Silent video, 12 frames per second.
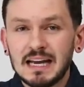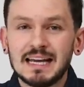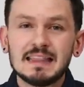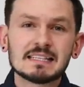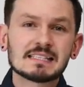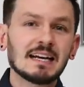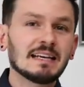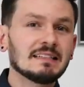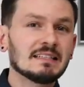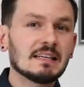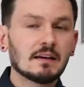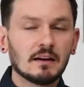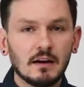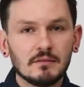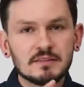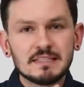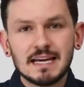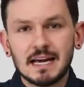And this idea
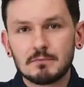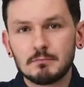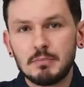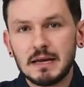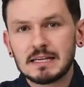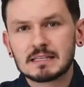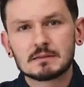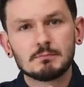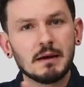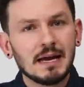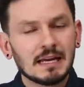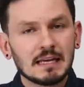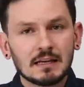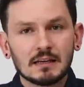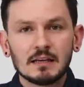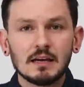of debt-based banking